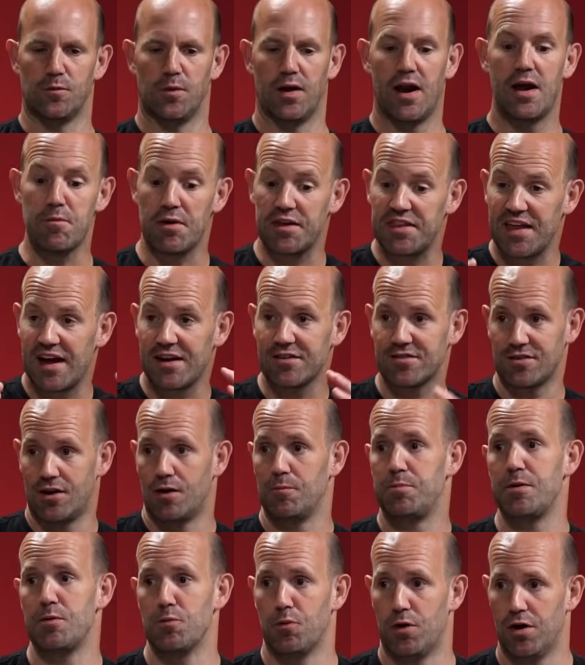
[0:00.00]
Well, anyway, that's
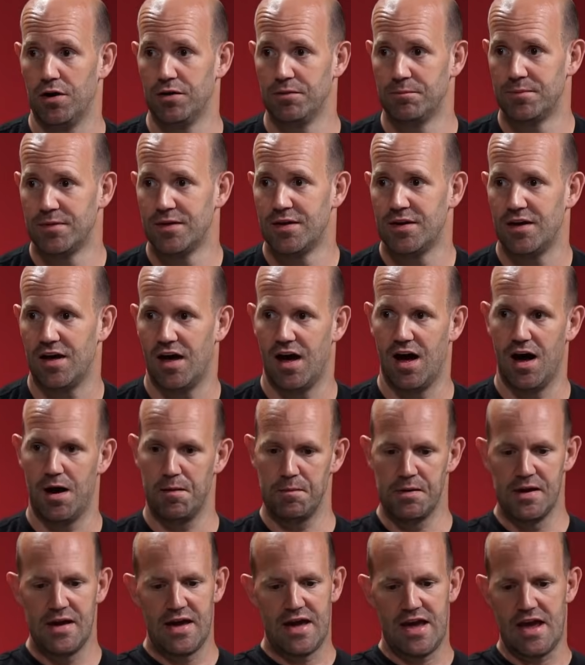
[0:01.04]
RP1.
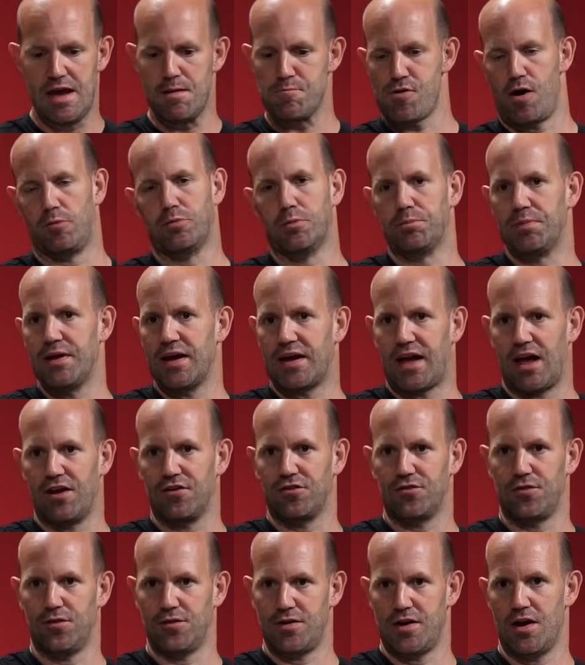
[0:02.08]
It probably
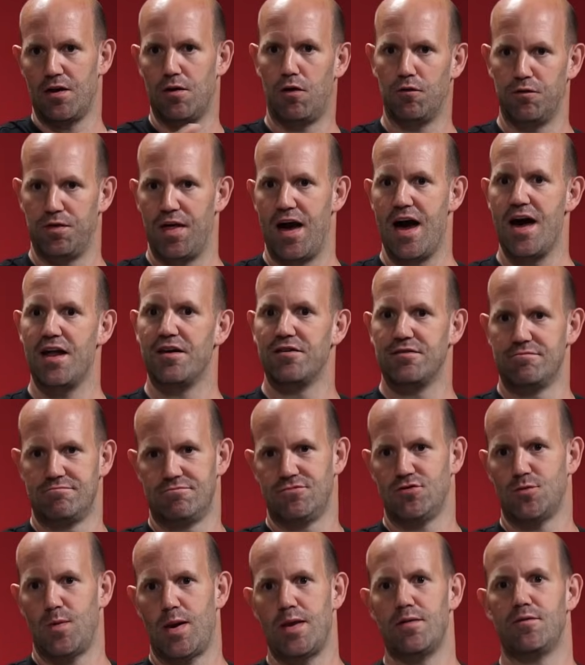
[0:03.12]
accounts for, of that
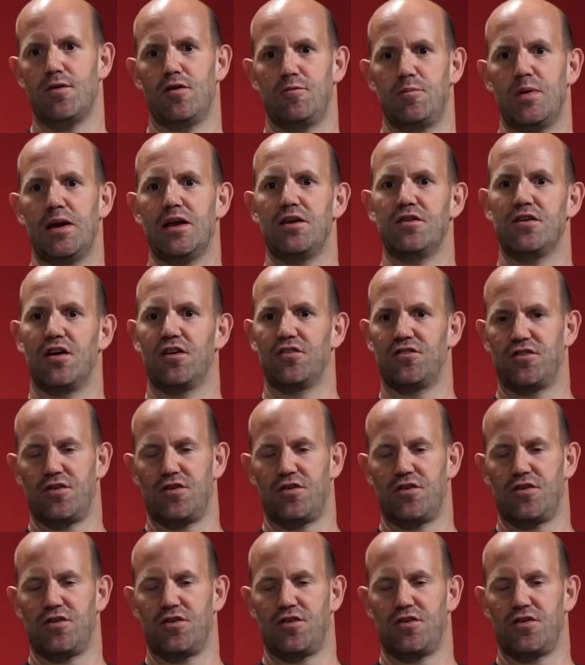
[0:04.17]
$25 million.